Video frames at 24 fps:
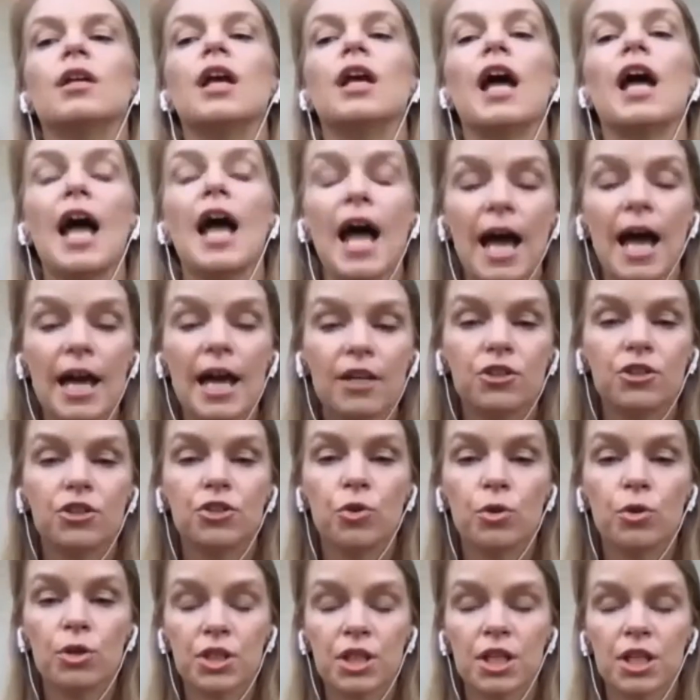as
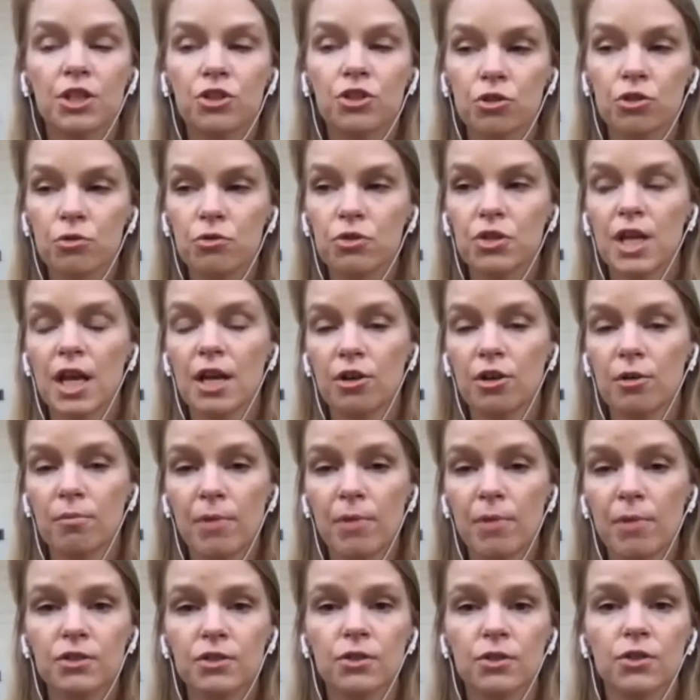your tissues and your
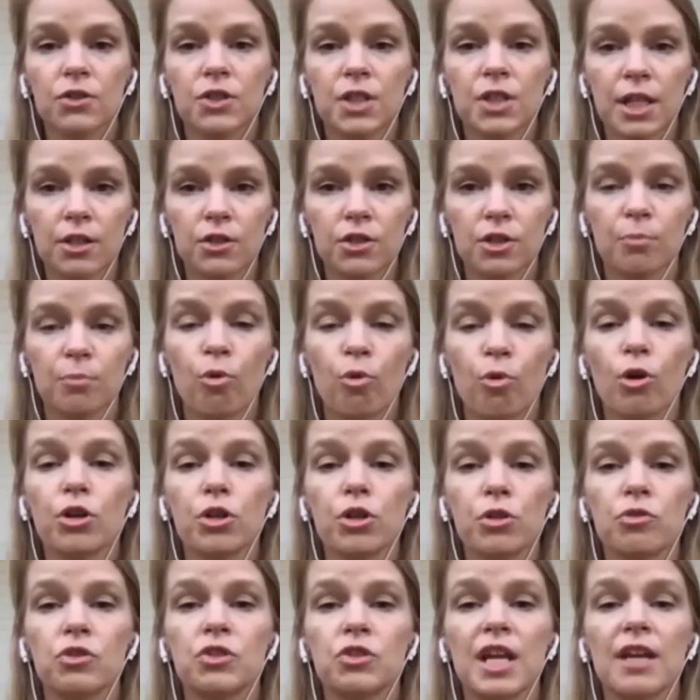muscles can support
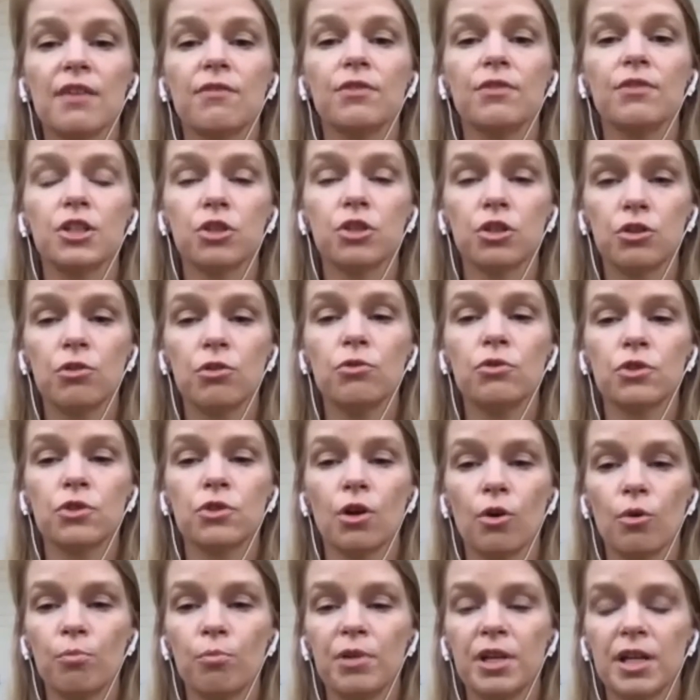you safely to do
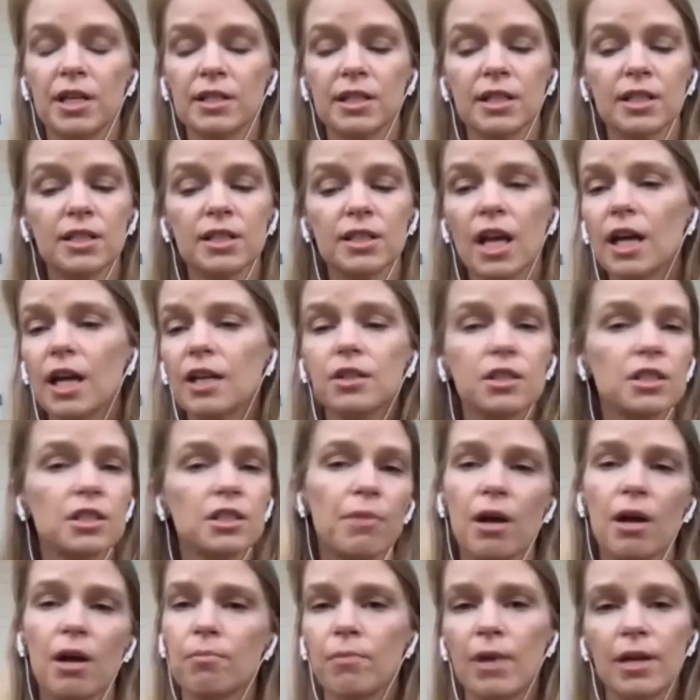so, because it's not just
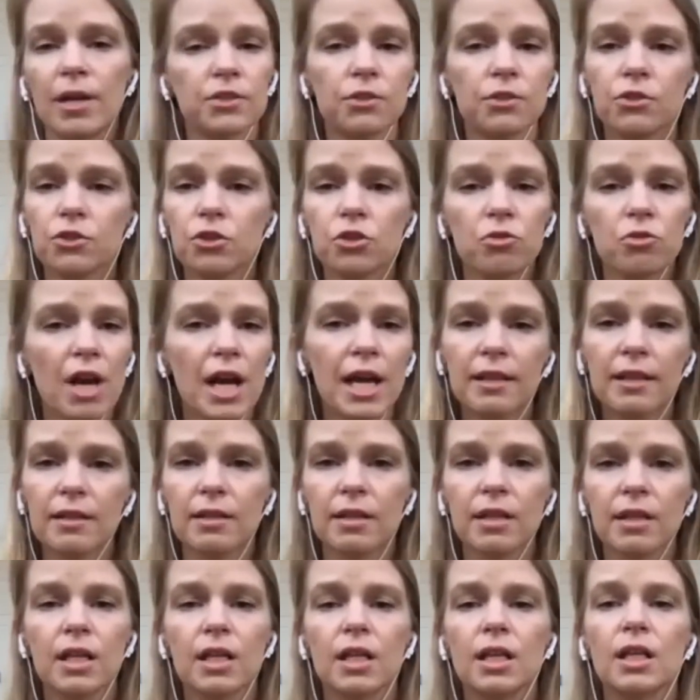about muscle strength,
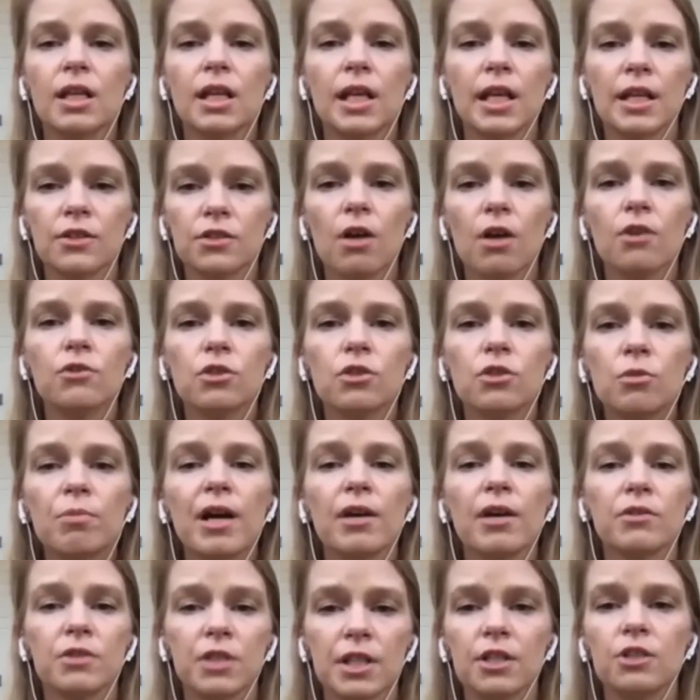it's also
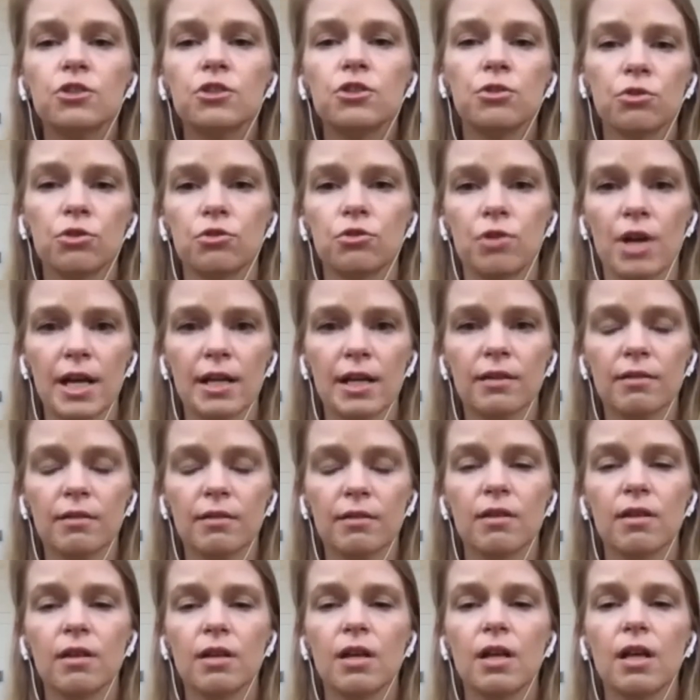about tissue strength.
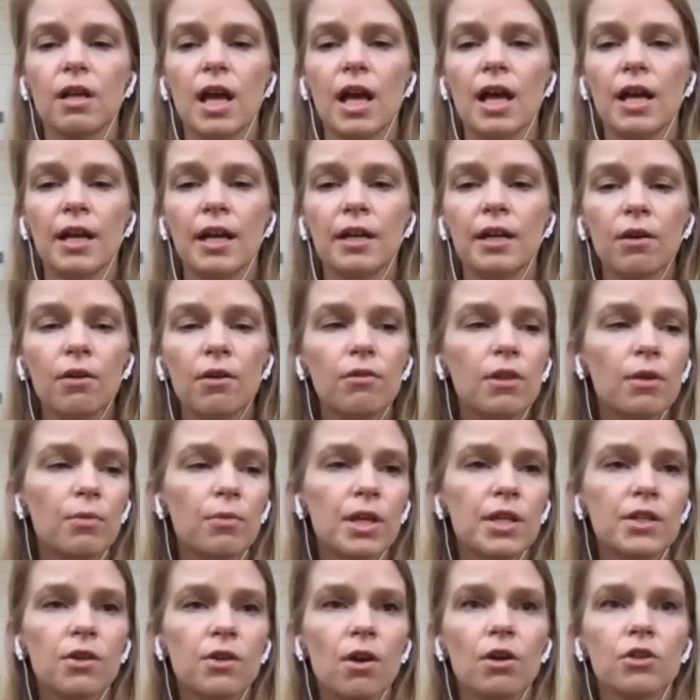And I know that
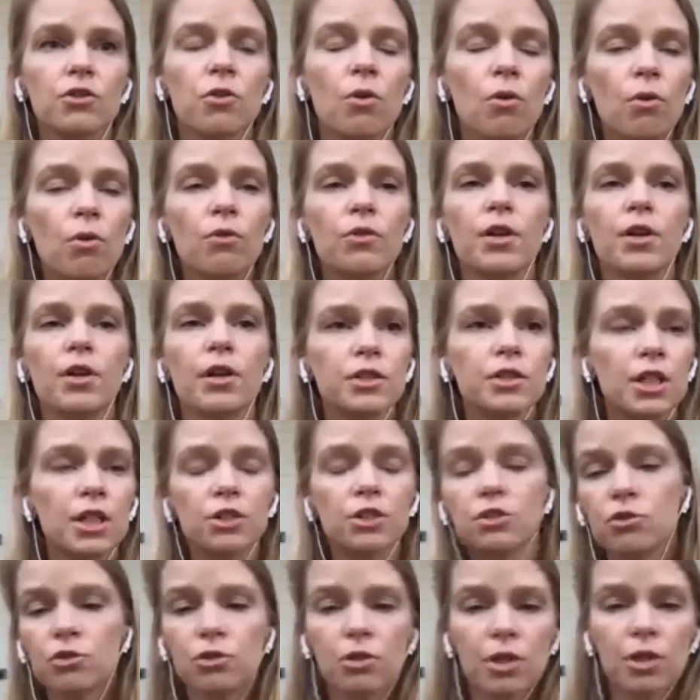we are told that our
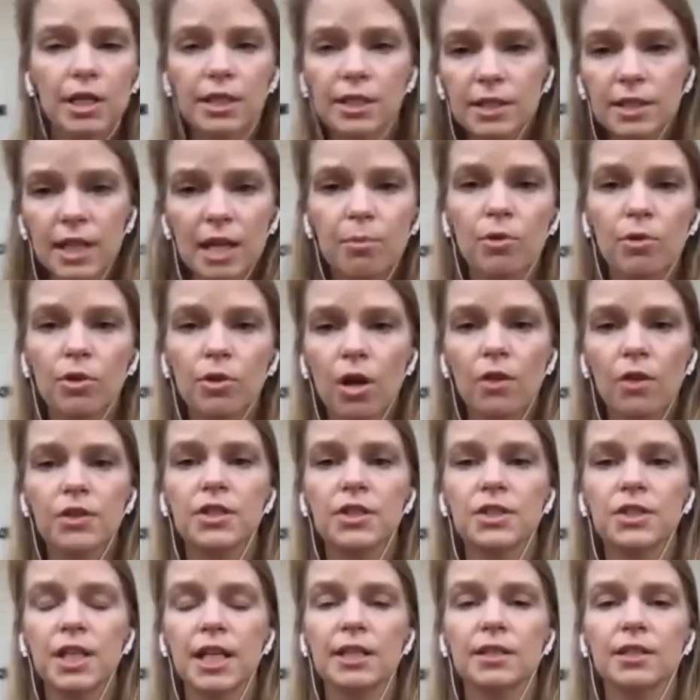tissues are unstable and all
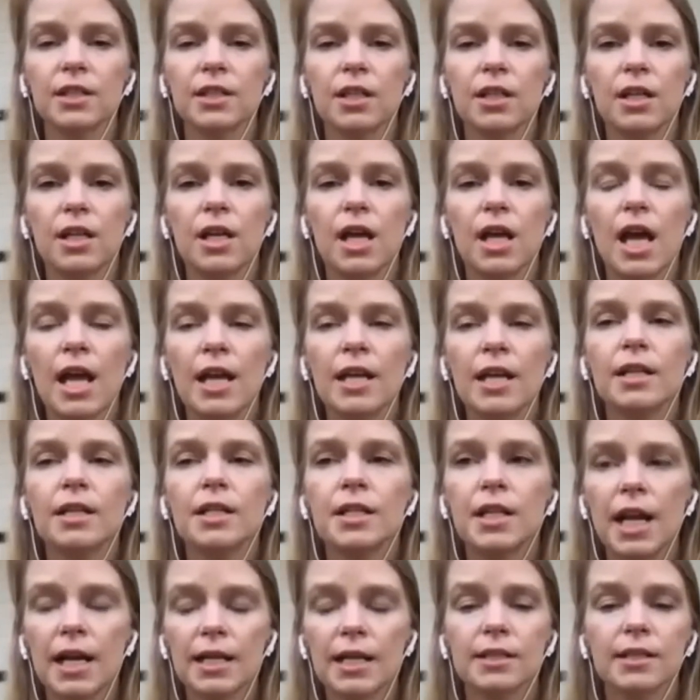these things. And
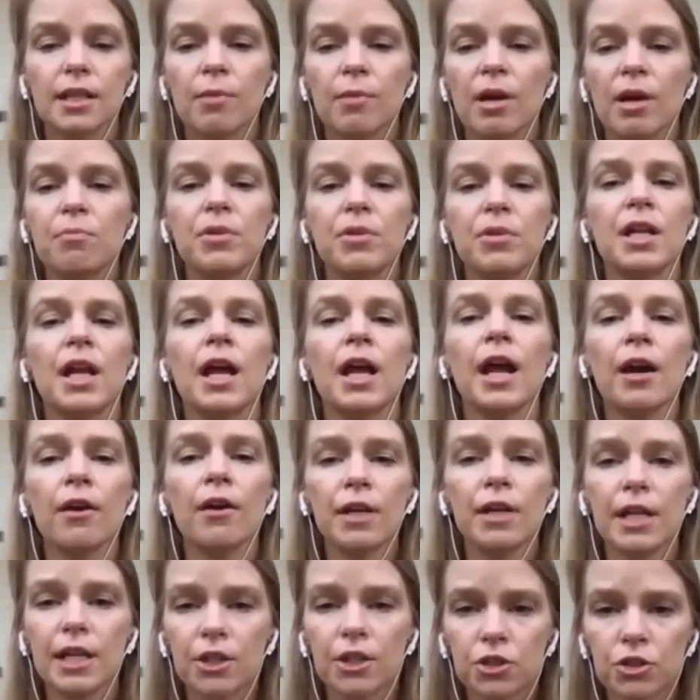yes, there might be
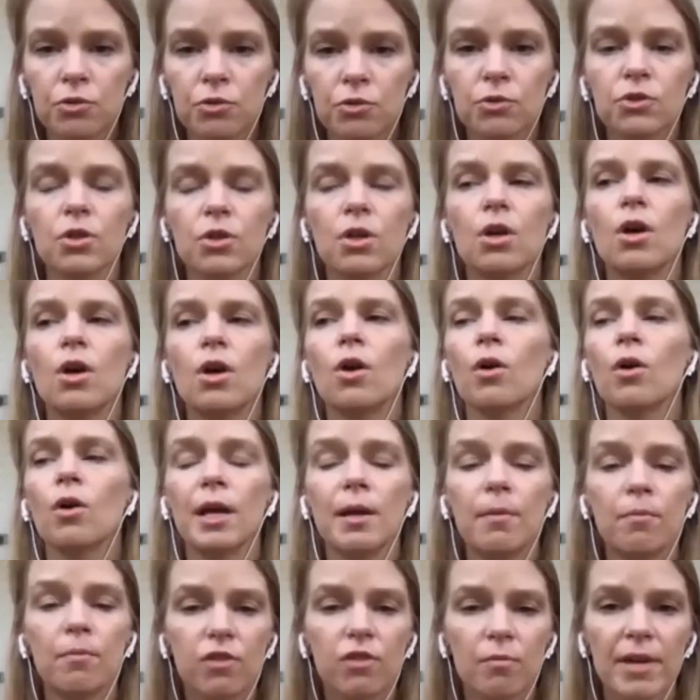inherent issues or
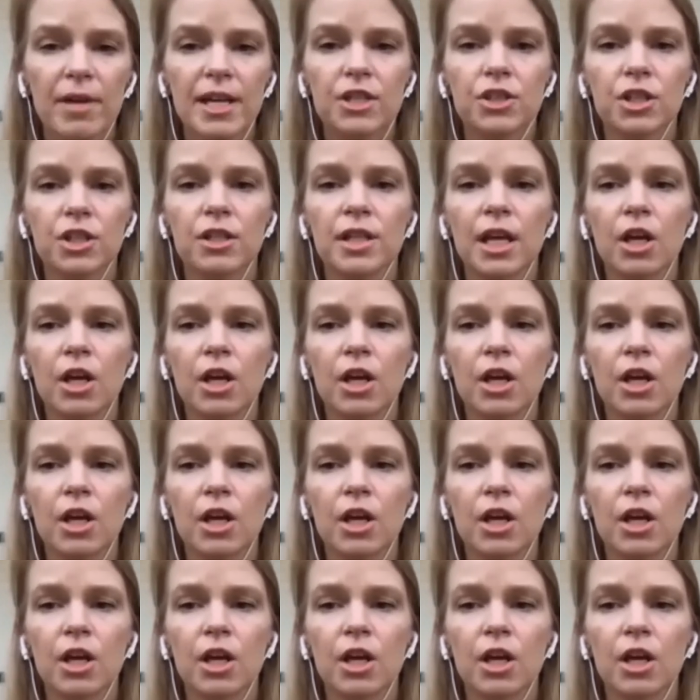inflammation that